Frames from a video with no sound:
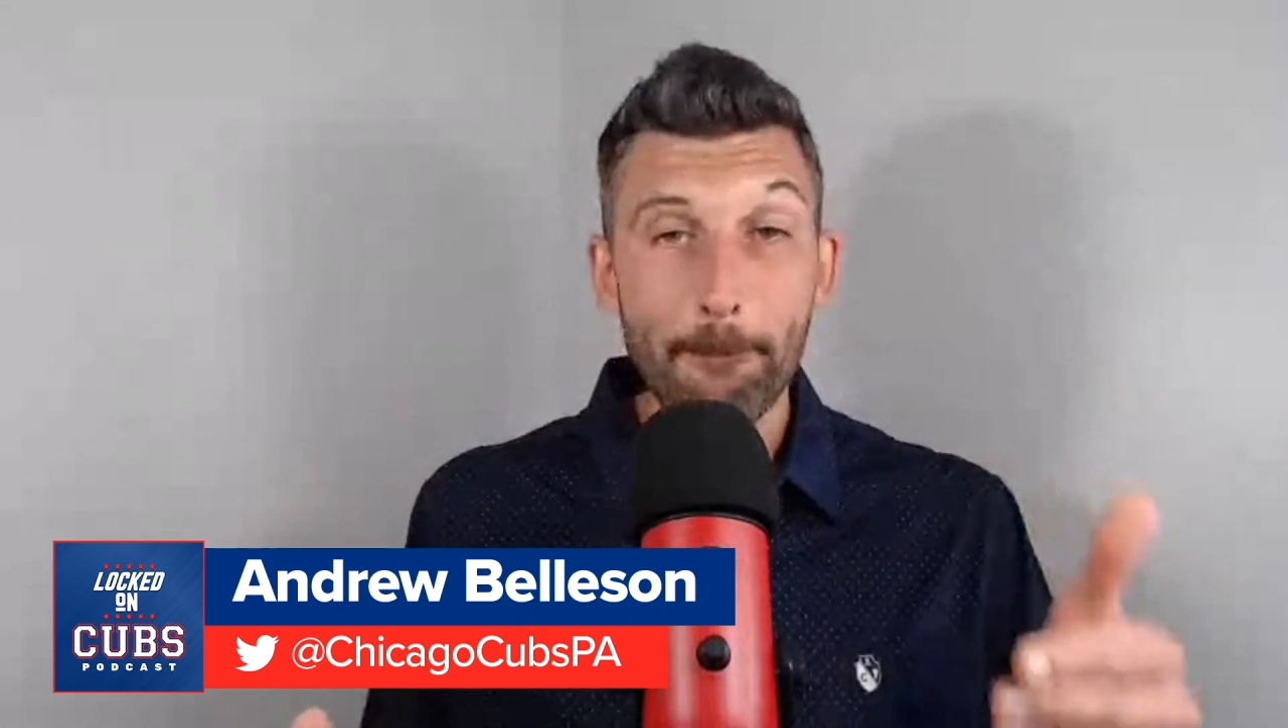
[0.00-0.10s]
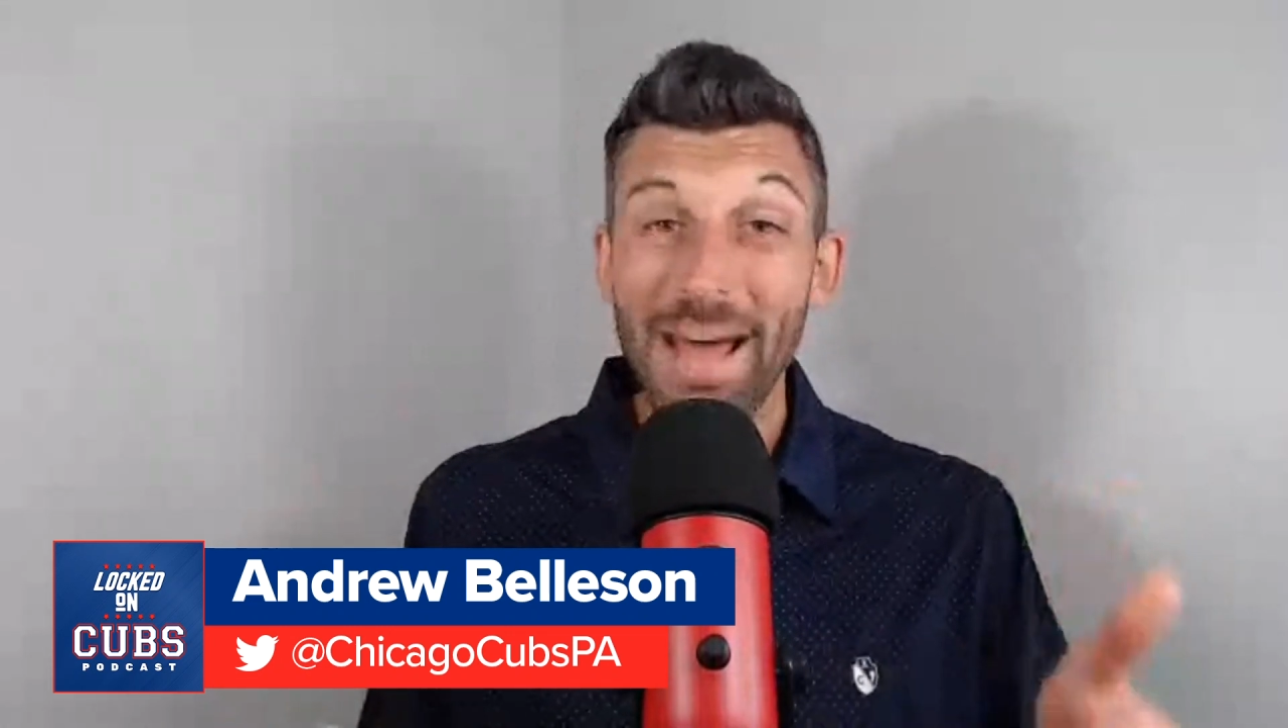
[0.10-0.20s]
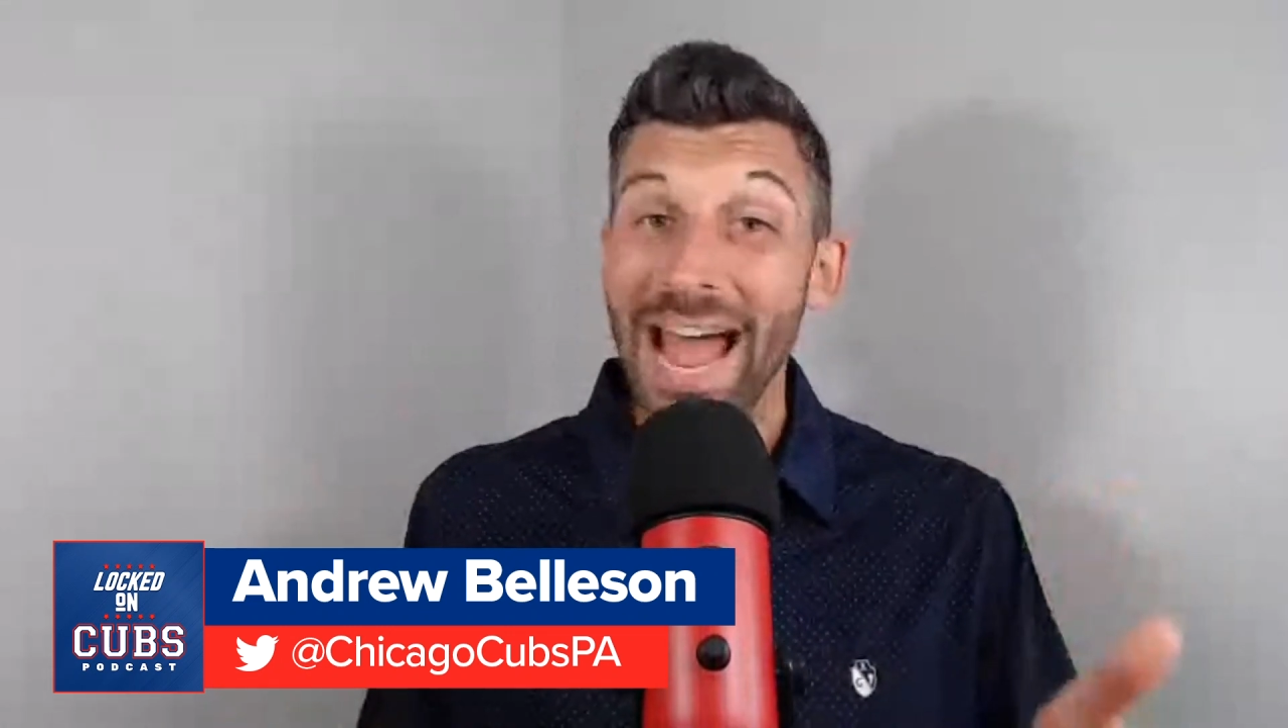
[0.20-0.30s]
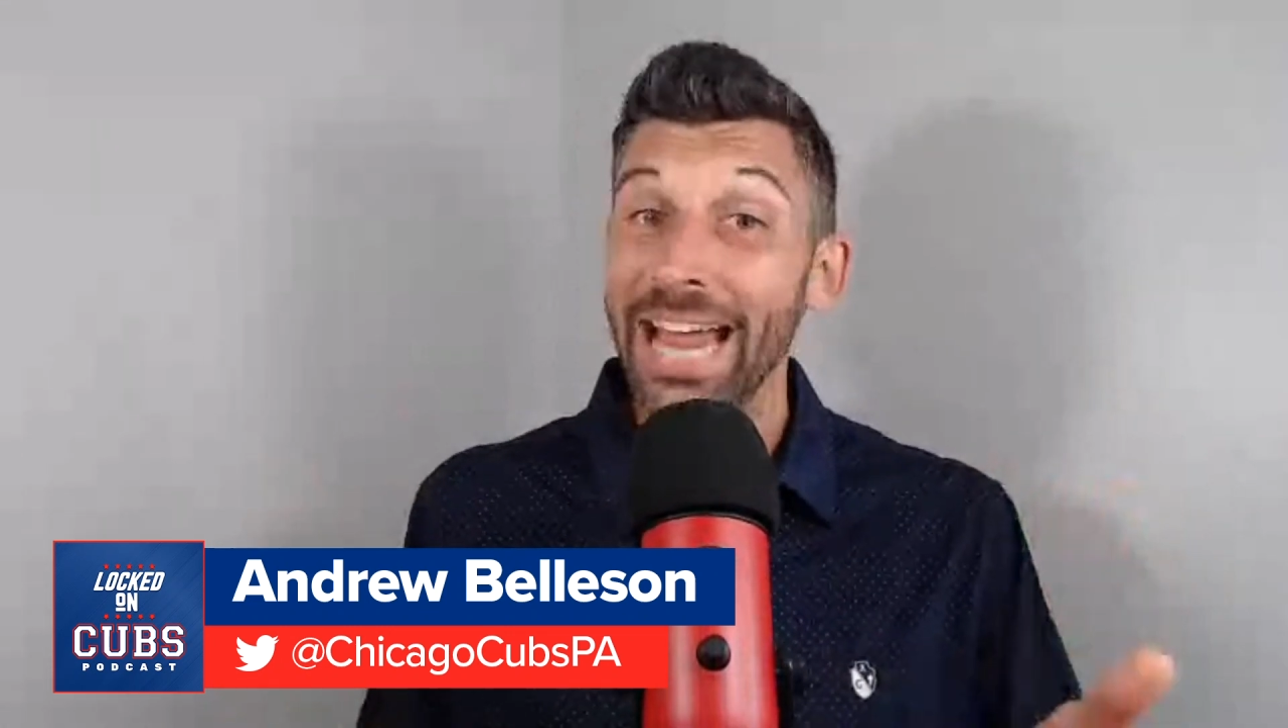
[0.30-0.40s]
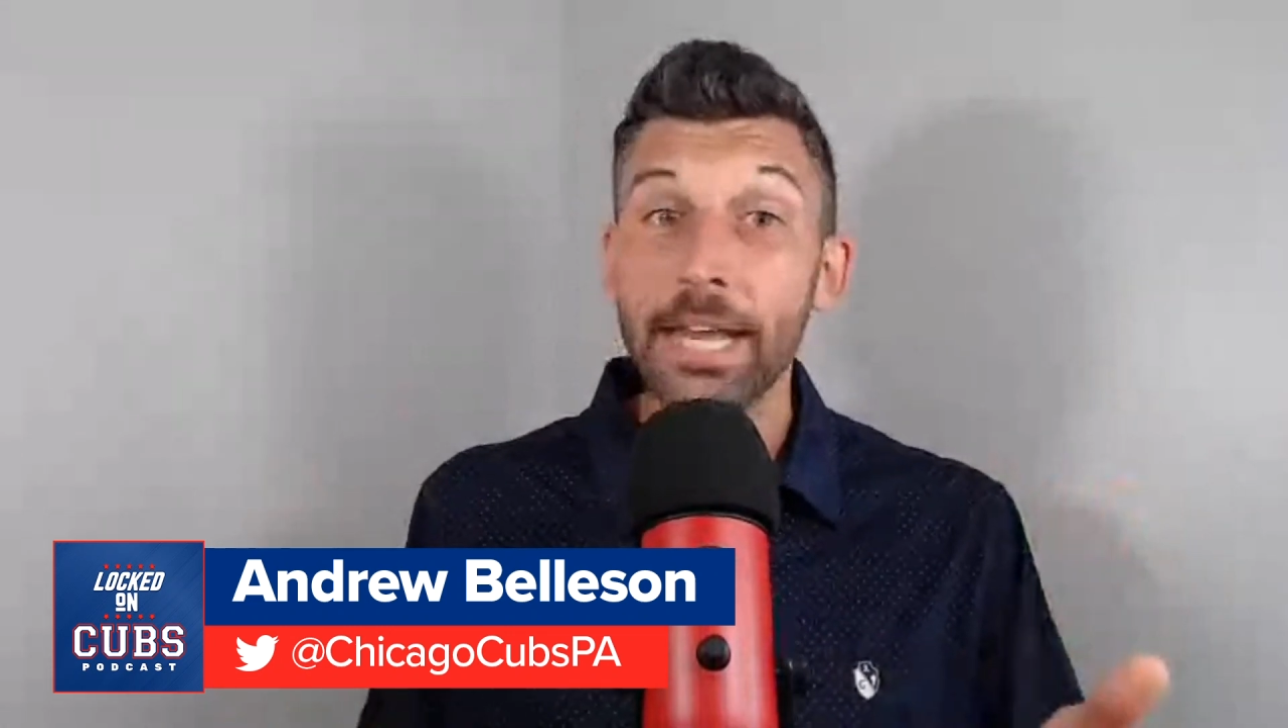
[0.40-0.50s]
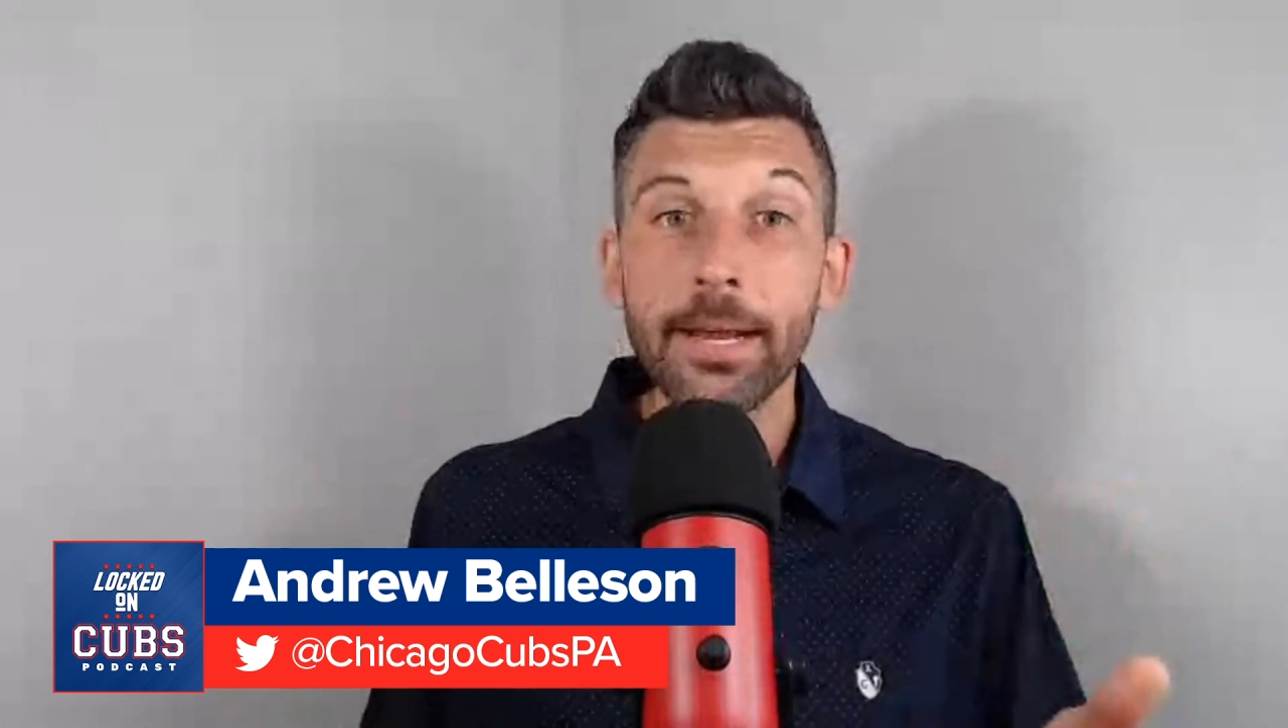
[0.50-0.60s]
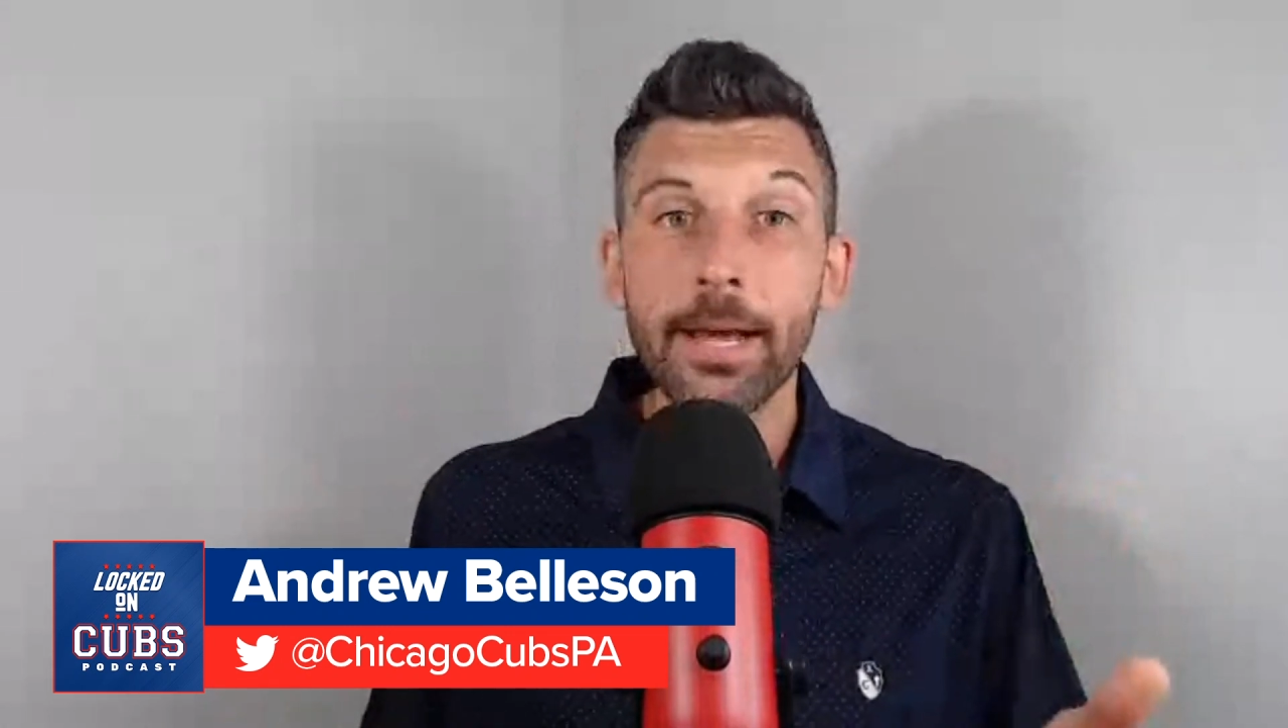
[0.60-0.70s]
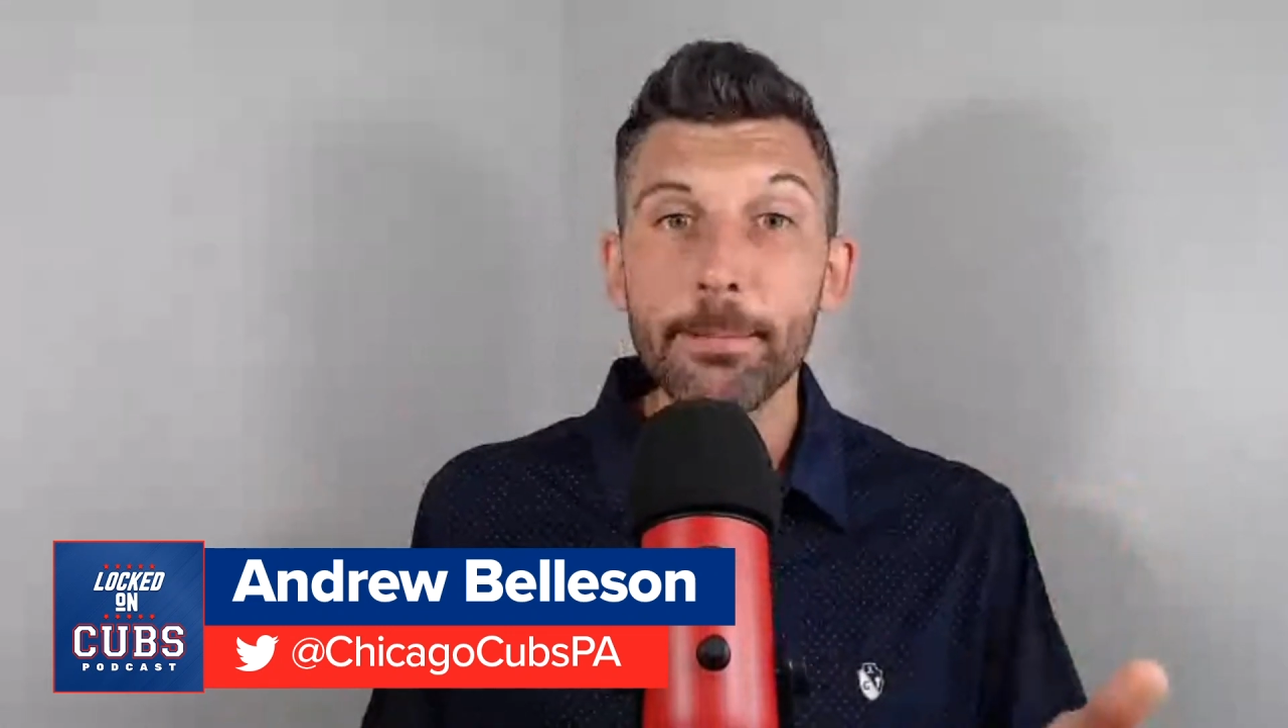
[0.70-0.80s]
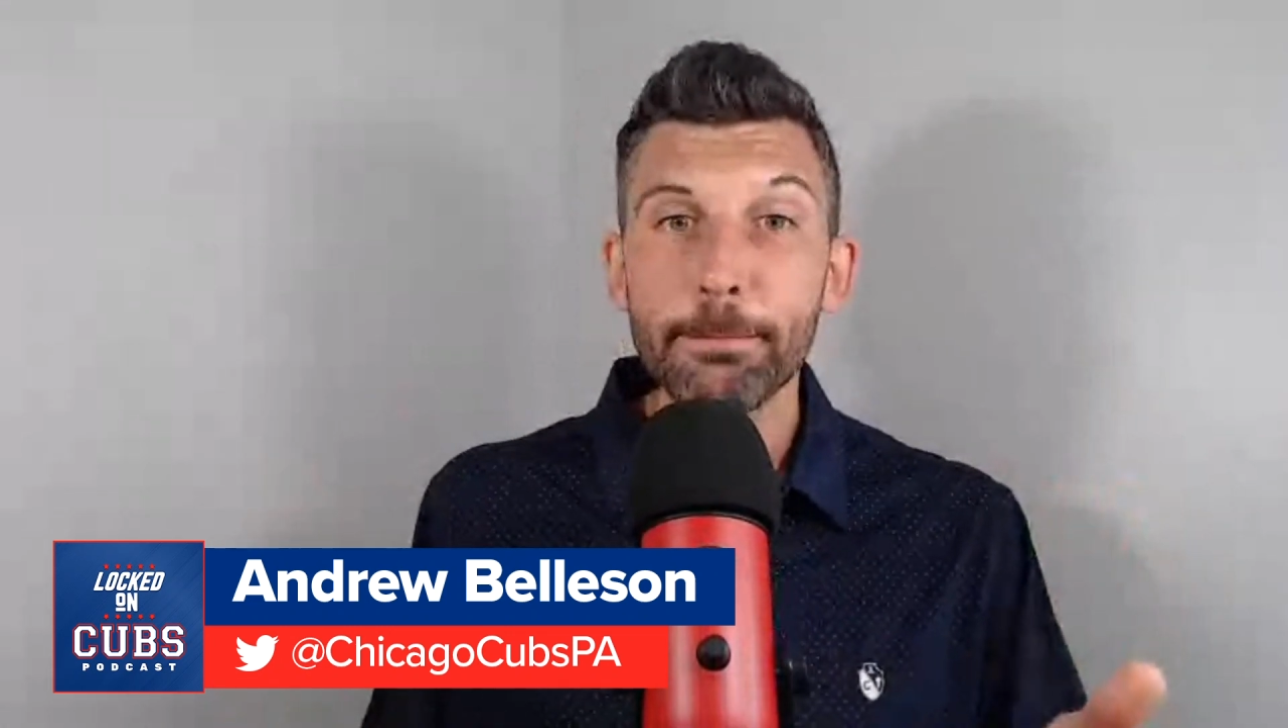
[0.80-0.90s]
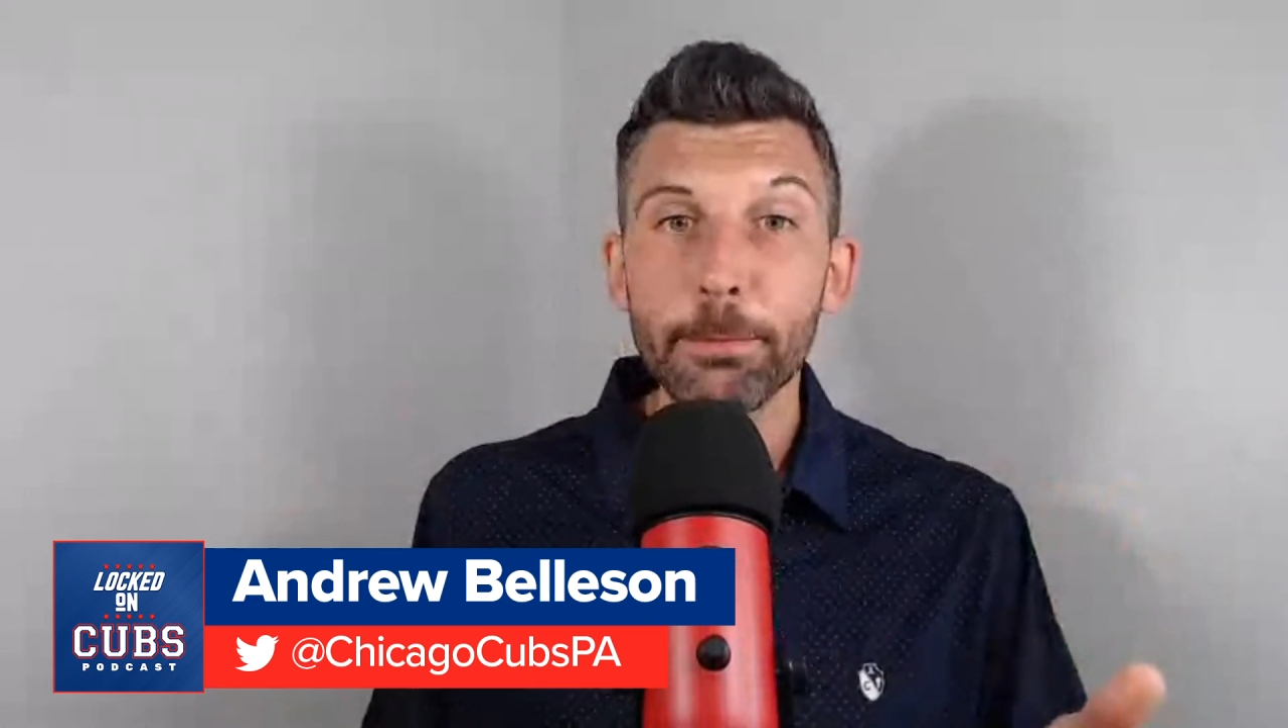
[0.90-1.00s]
back in Cubby